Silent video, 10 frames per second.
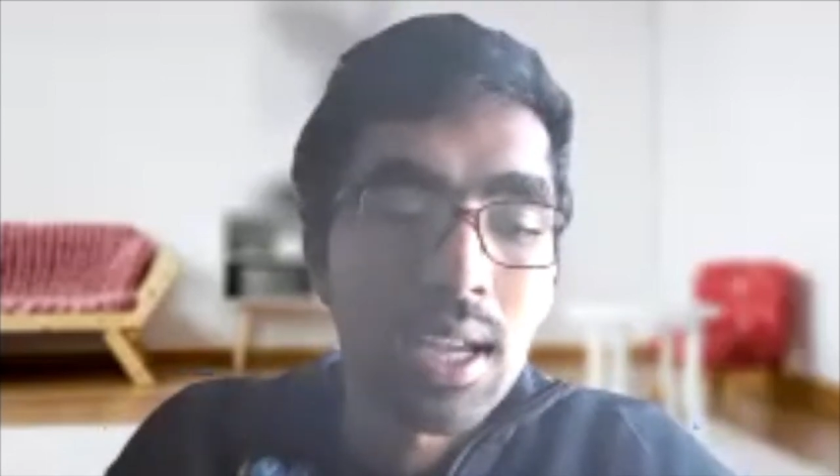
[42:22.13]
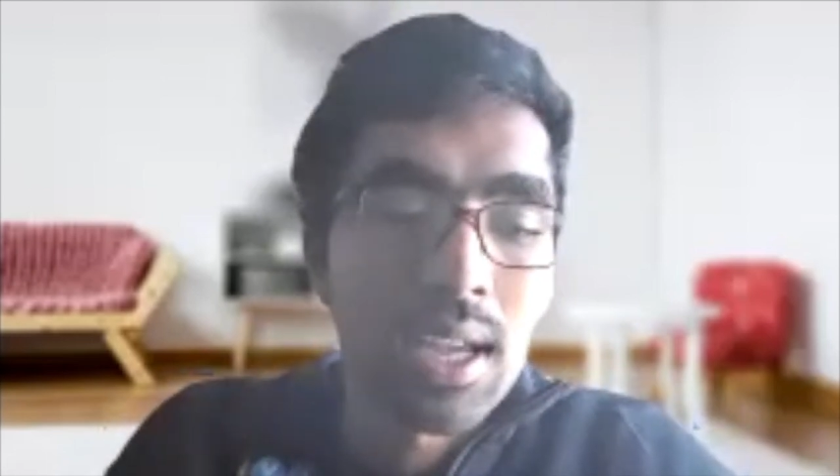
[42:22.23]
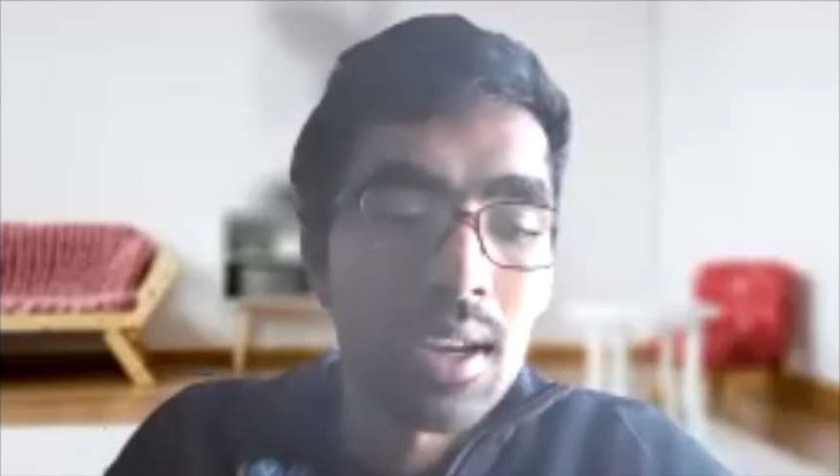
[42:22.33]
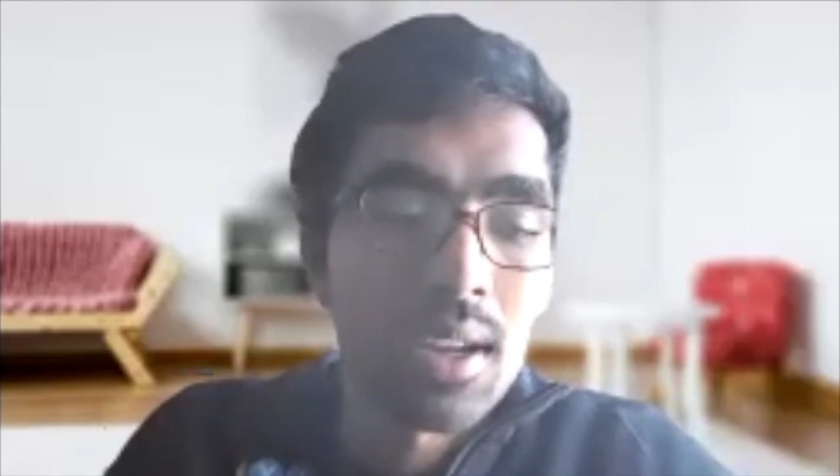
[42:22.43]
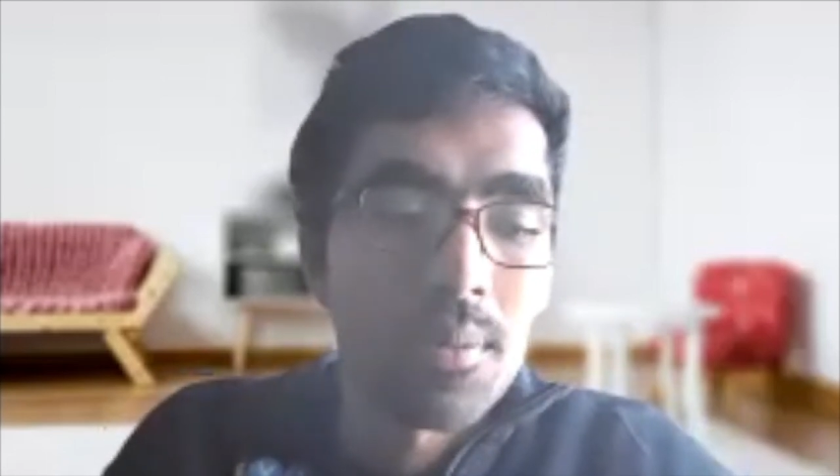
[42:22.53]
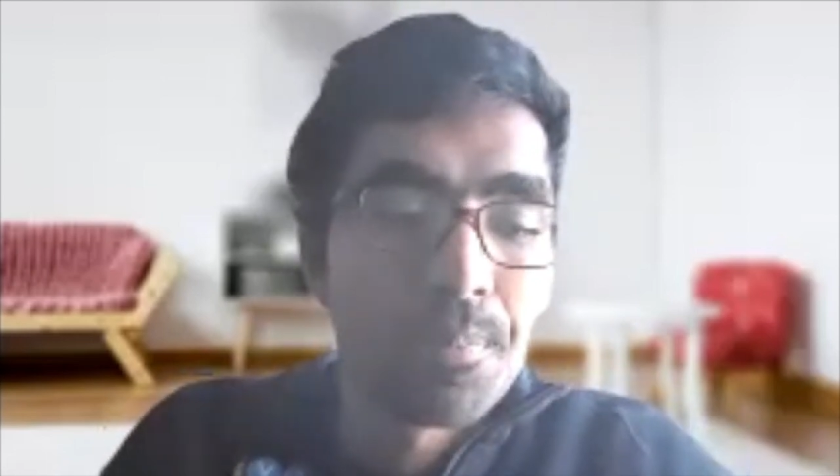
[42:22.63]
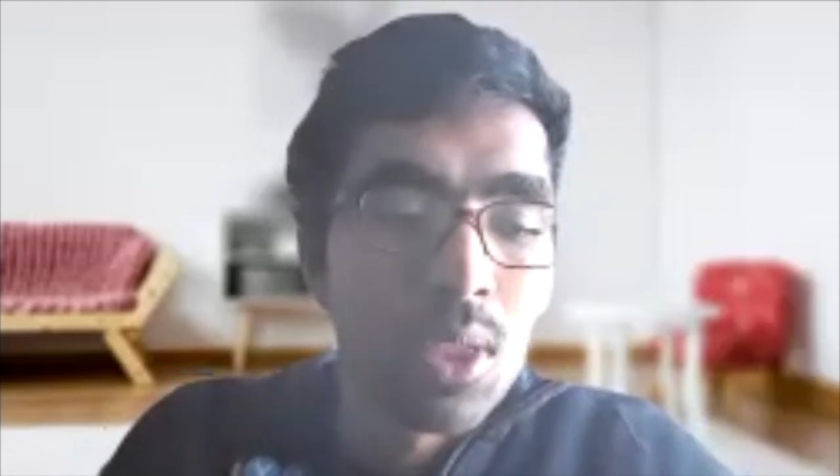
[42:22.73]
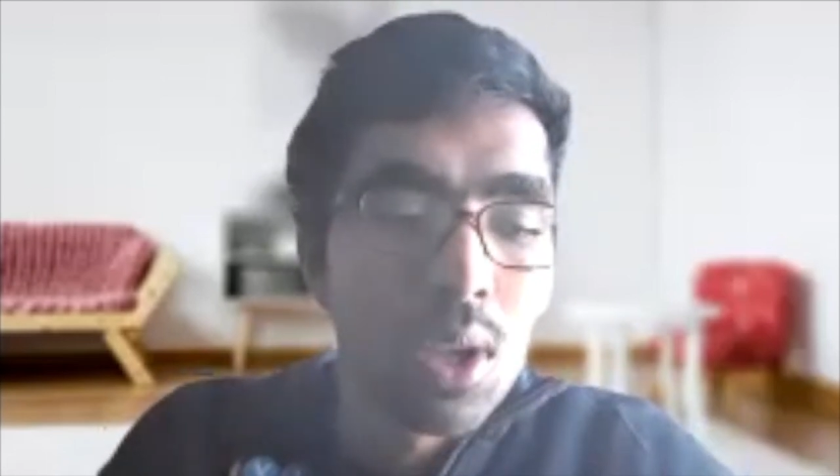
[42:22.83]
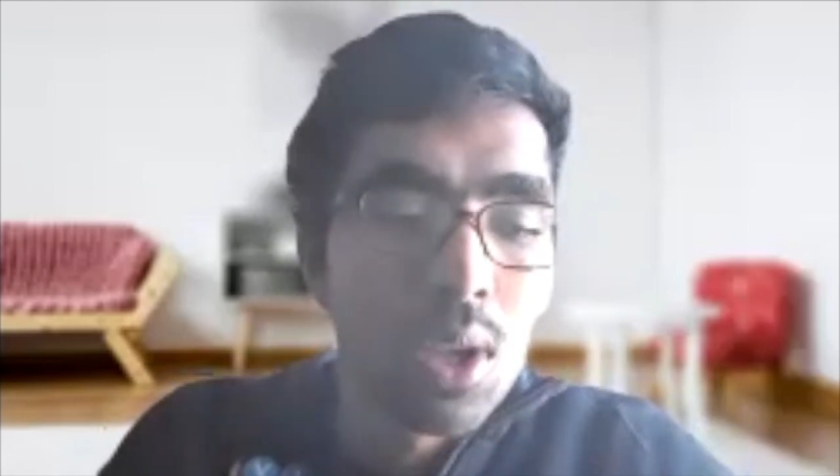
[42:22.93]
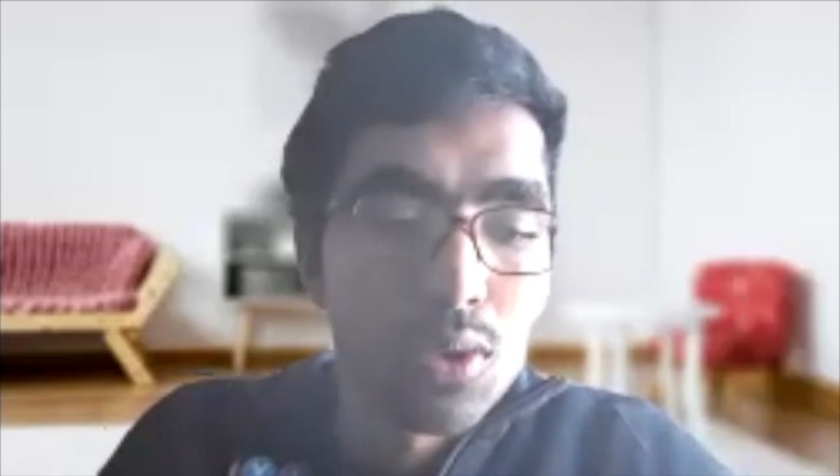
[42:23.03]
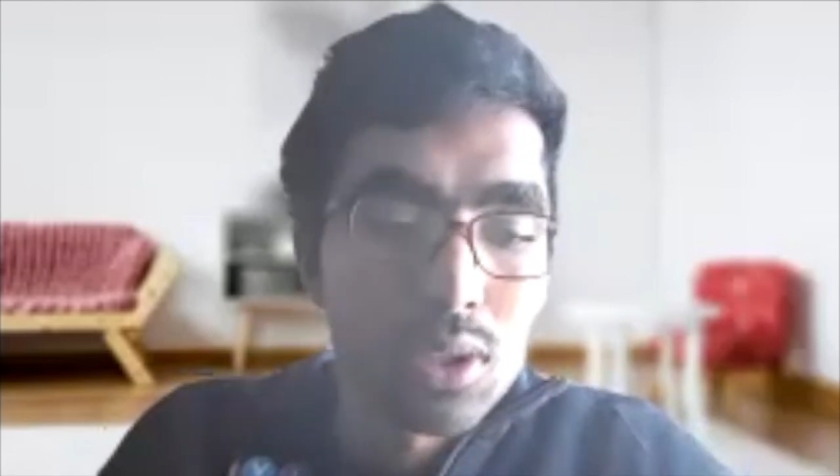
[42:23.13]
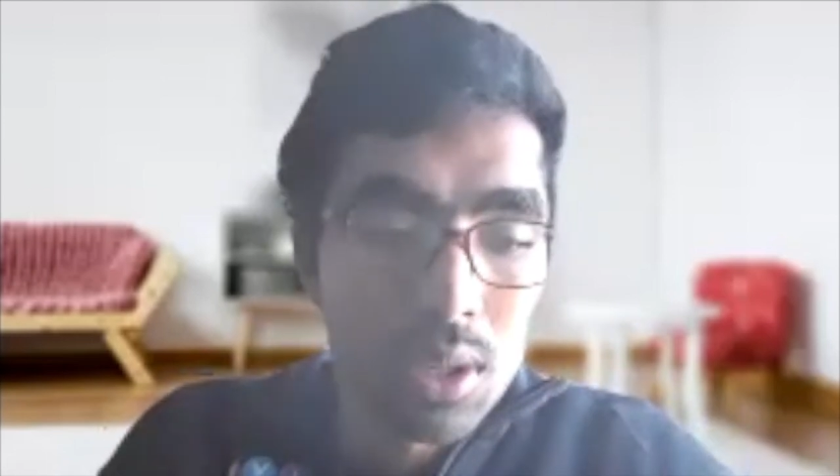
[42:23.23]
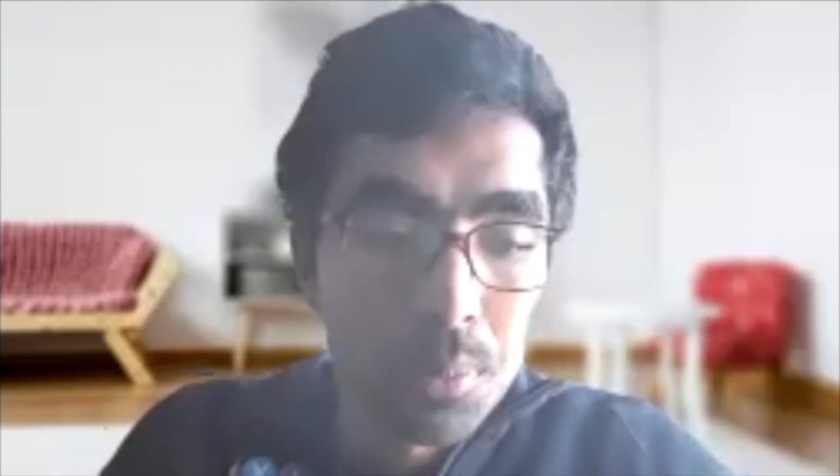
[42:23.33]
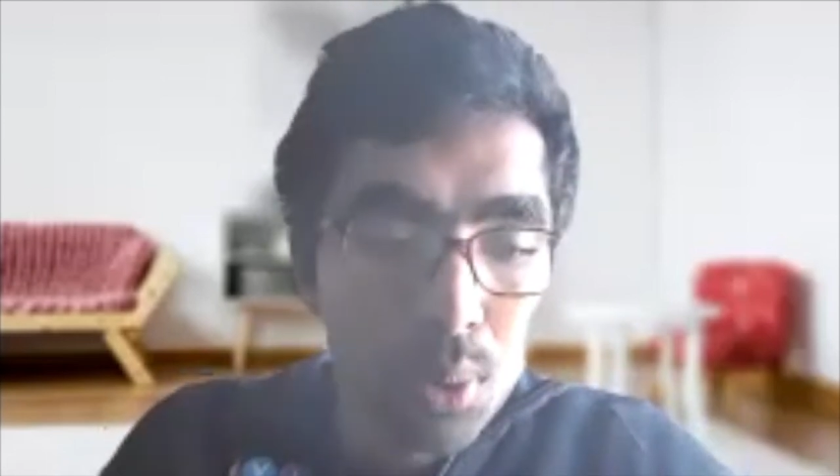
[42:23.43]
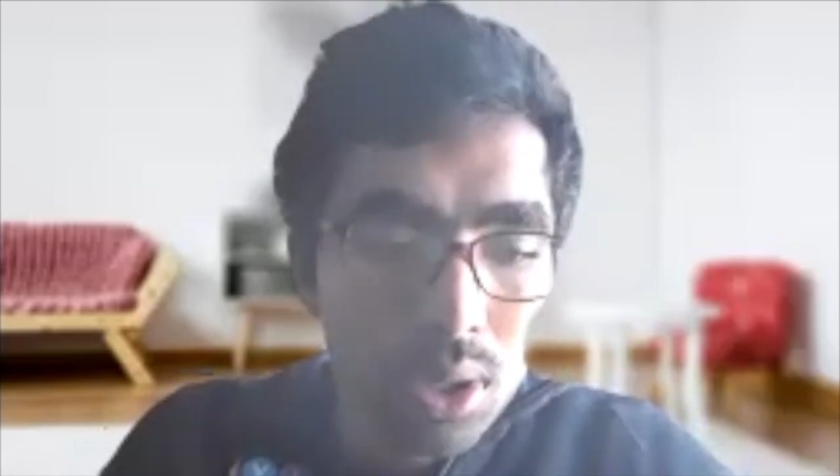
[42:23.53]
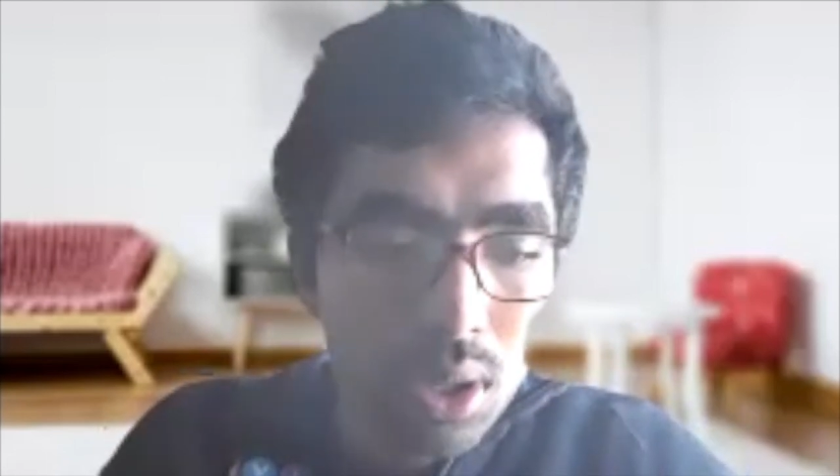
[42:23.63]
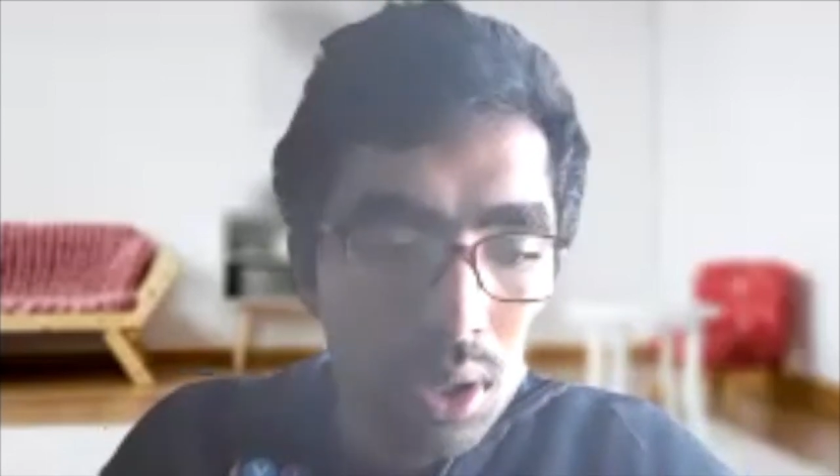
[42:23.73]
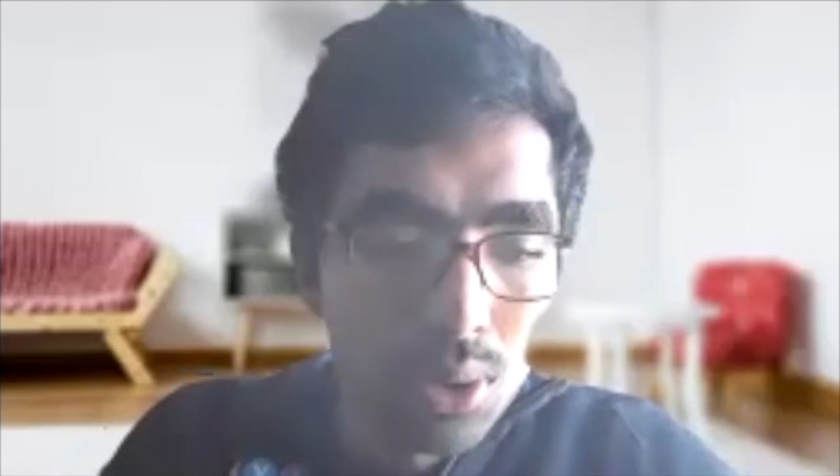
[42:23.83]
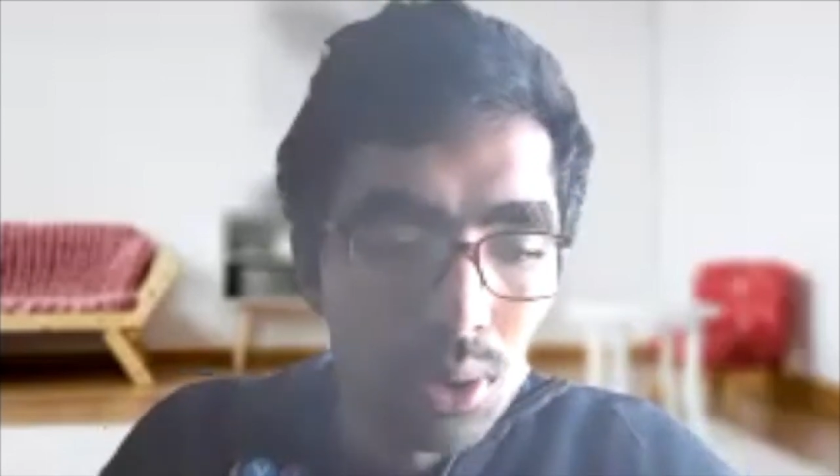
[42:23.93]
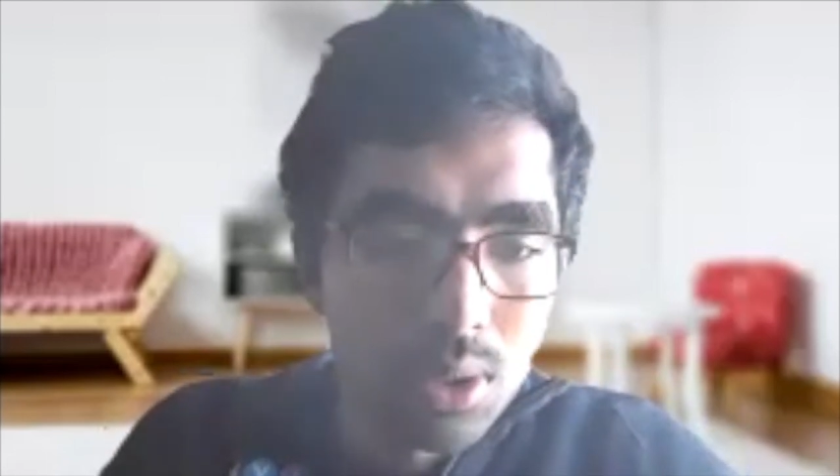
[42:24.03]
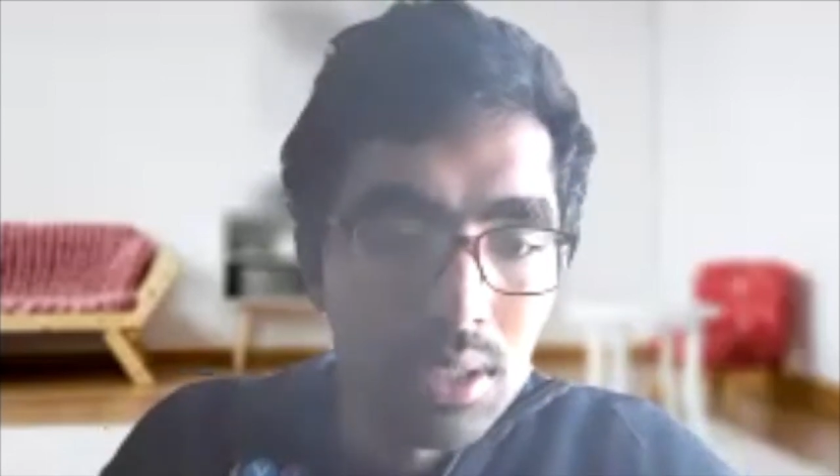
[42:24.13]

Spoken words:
And for someone who